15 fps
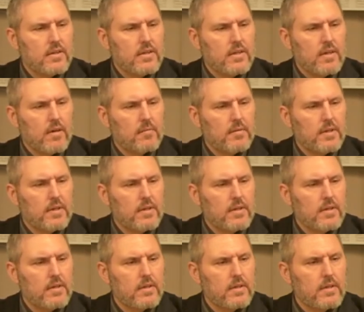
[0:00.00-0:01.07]
coming.
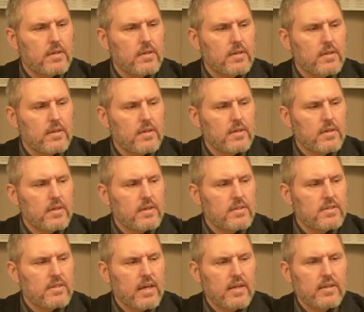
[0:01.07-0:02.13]

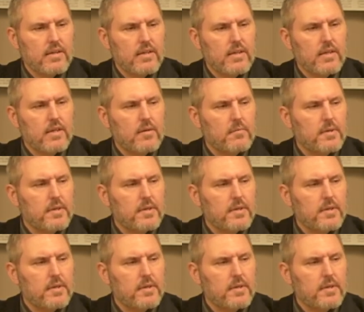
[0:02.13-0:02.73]
Sad day coming.